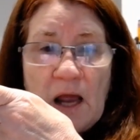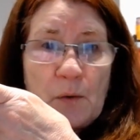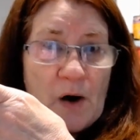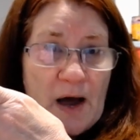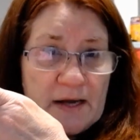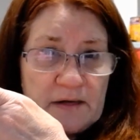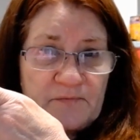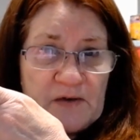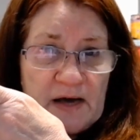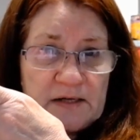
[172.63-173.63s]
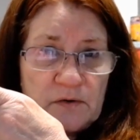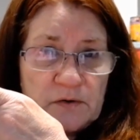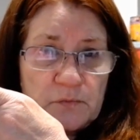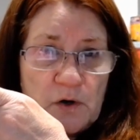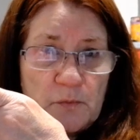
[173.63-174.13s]
And why I didn't find it on
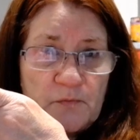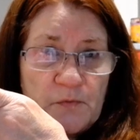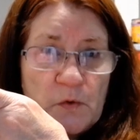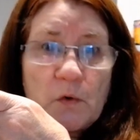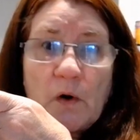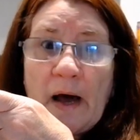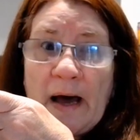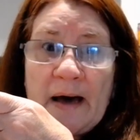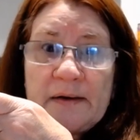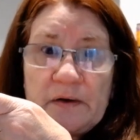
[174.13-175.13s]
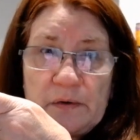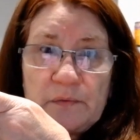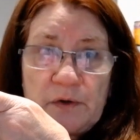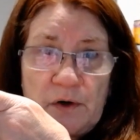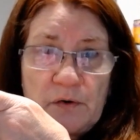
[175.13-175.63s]
the row before, I
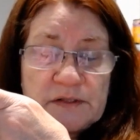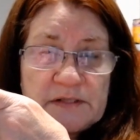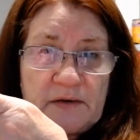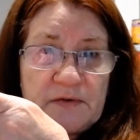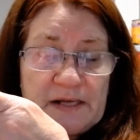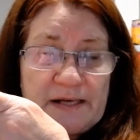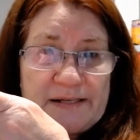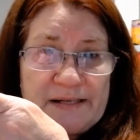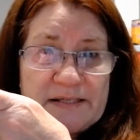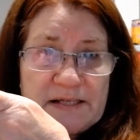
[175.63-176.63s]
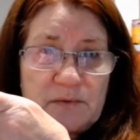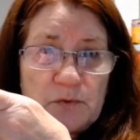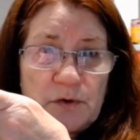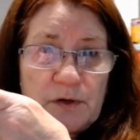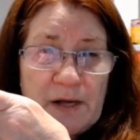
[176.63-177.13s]
don't know, because everything did seem to
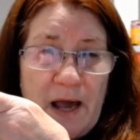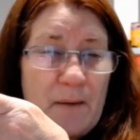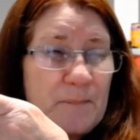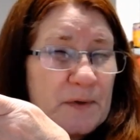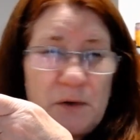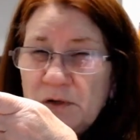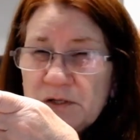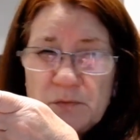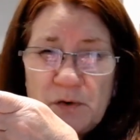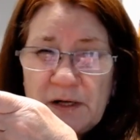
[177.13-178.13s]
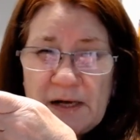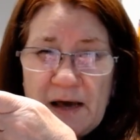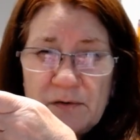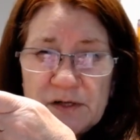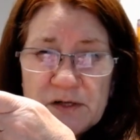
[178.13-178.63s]
work out, but it wasn't working
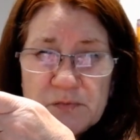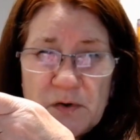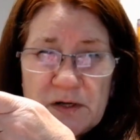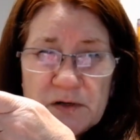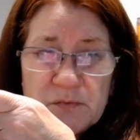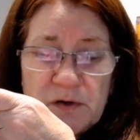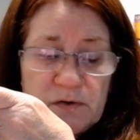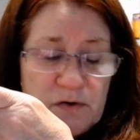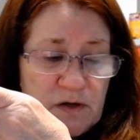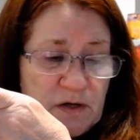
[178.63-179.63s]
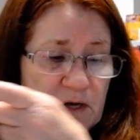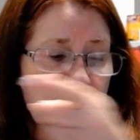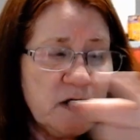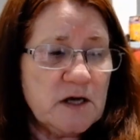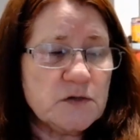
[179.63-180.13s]
out on this row that I was working on.
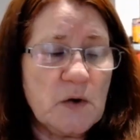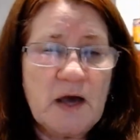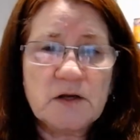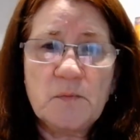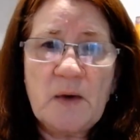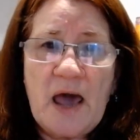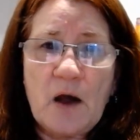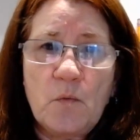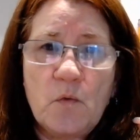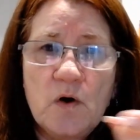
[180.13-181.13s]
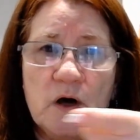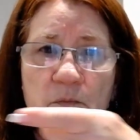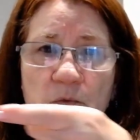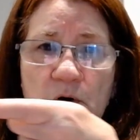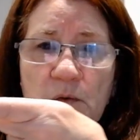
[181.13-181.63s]
So I had to go back 1
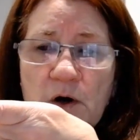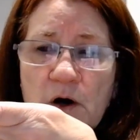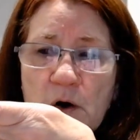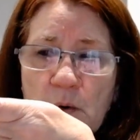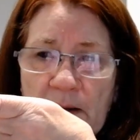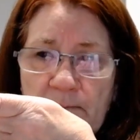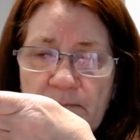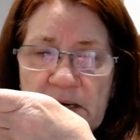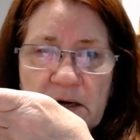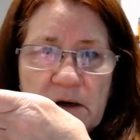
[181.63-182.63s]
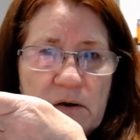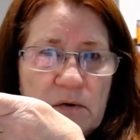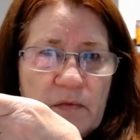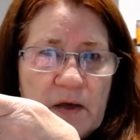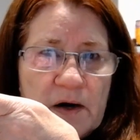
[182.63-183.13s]
more row, and
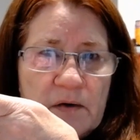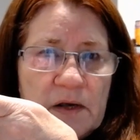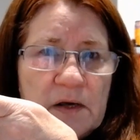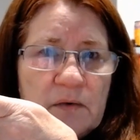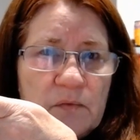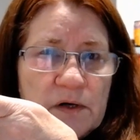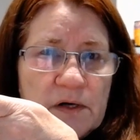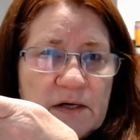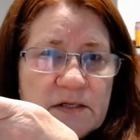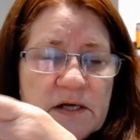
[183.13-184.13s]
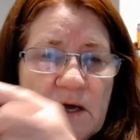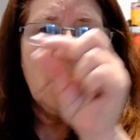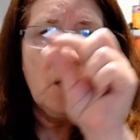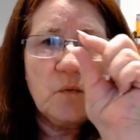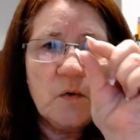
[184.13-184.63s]
bingo, there it was.
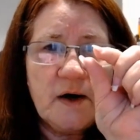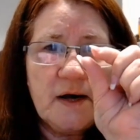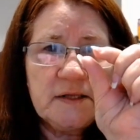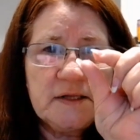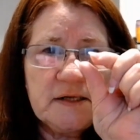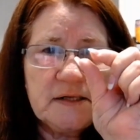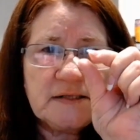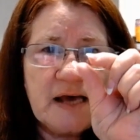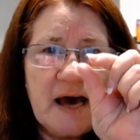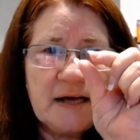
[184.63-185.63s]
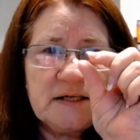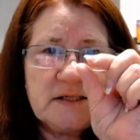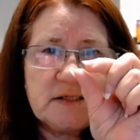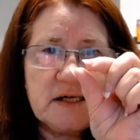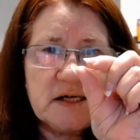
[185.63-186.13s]
1 little tiny
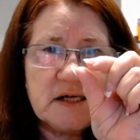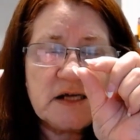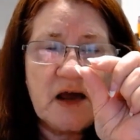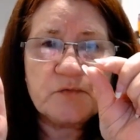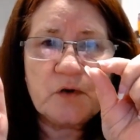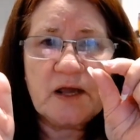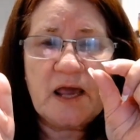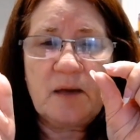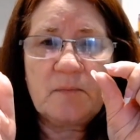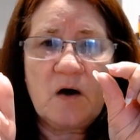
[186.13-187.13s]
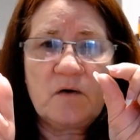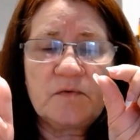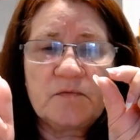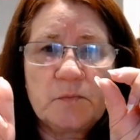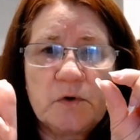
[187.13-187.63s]
stitch after I came off
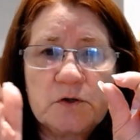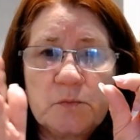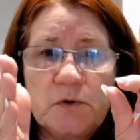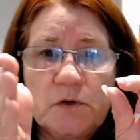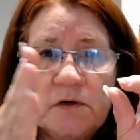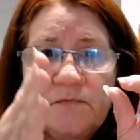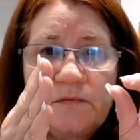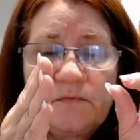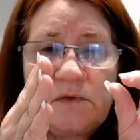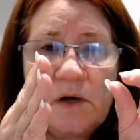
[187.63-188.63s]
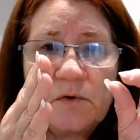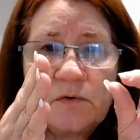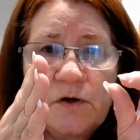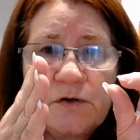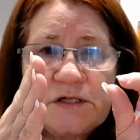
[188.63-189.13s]
of a multiple of double
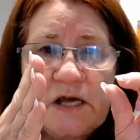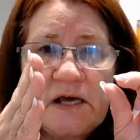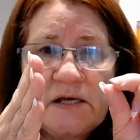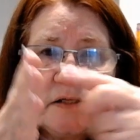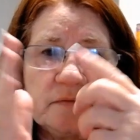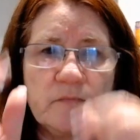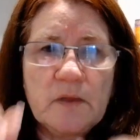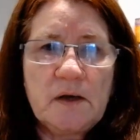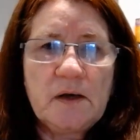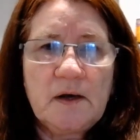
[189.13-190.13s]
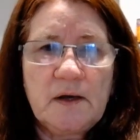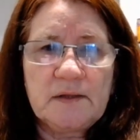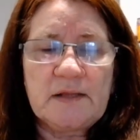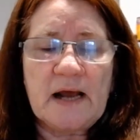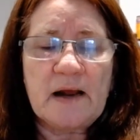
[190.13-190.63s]
crochets
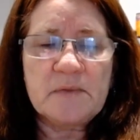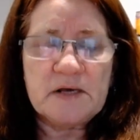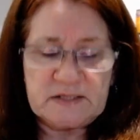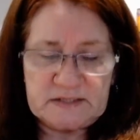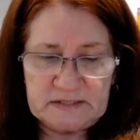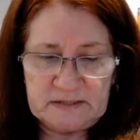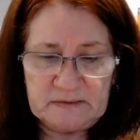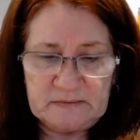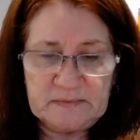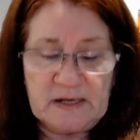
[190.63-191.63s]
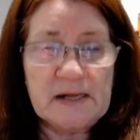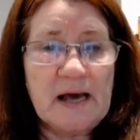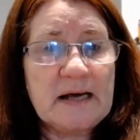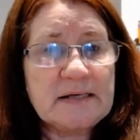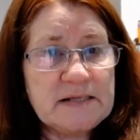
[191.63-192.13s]
that I missed. Now,
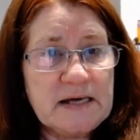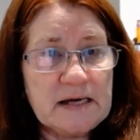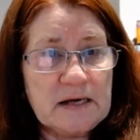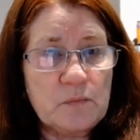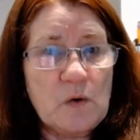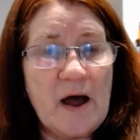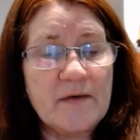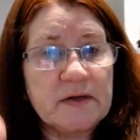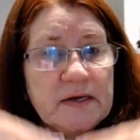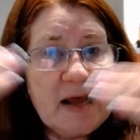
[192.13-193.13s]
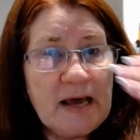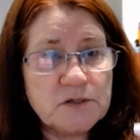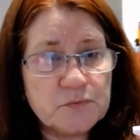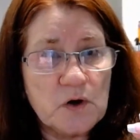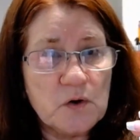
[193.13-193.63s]
like I said, why the
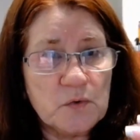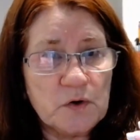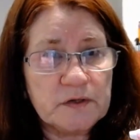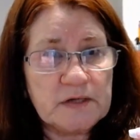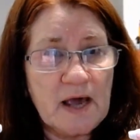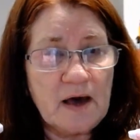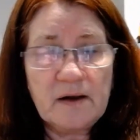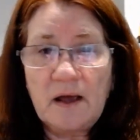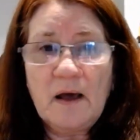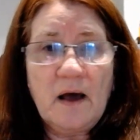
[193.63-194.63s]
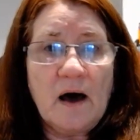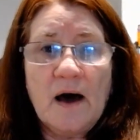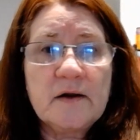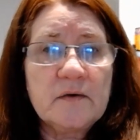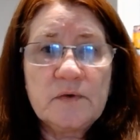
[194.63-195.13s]
next row worked out,
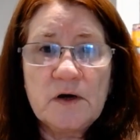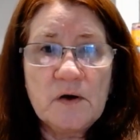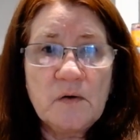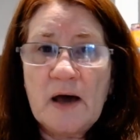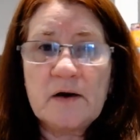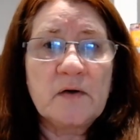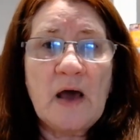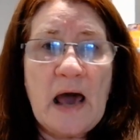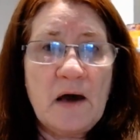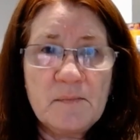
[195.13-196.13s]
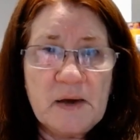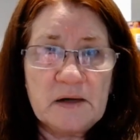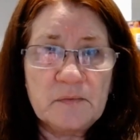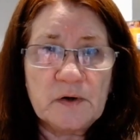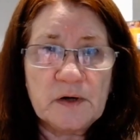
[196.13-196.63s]
I don't know. I don't know how I made
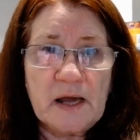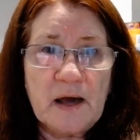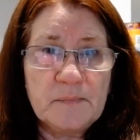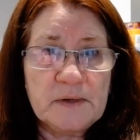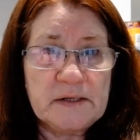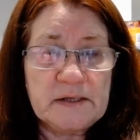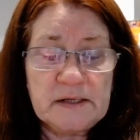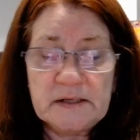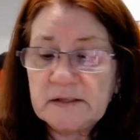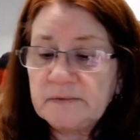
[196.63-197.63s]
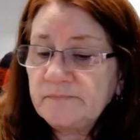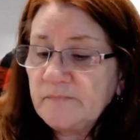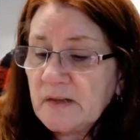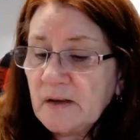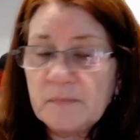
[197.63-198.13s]
it work out, but it did.
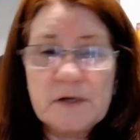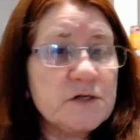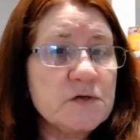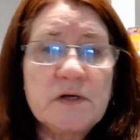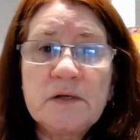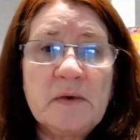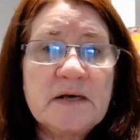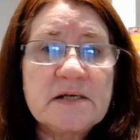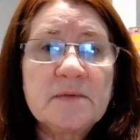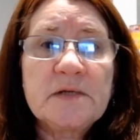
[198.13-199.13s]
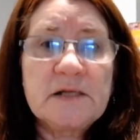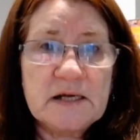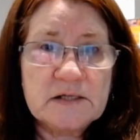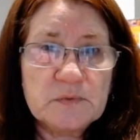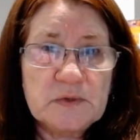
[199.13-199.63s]
But it sure did mess up the
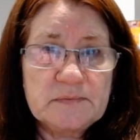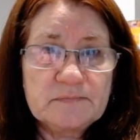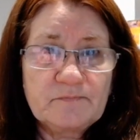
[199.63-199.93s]
next one.